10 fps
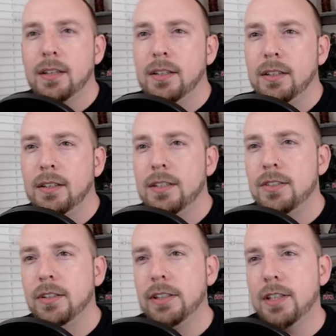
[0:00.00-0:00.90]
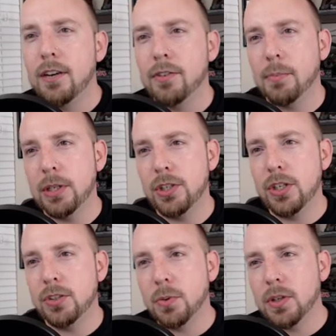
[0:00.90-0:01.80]
Uh, easily covered by
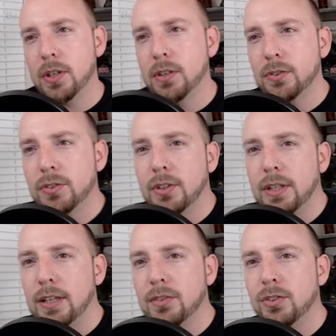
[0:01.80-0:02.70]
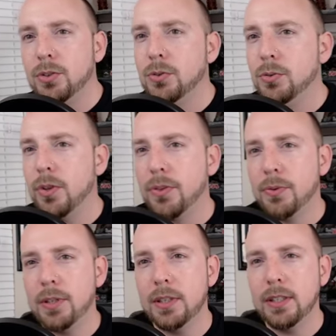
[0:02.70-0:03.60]
Jadis while Carol took out two to
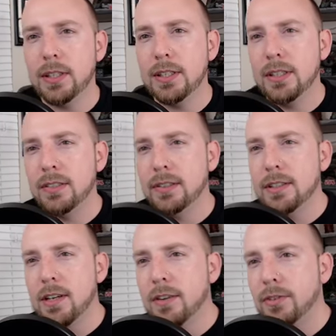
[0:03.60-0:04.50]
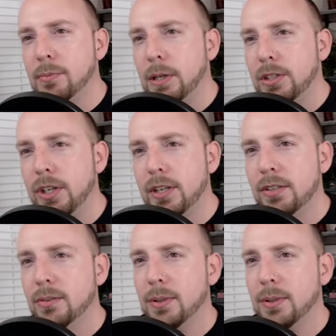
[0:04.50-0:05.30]
three. He got easily covered by Jadis.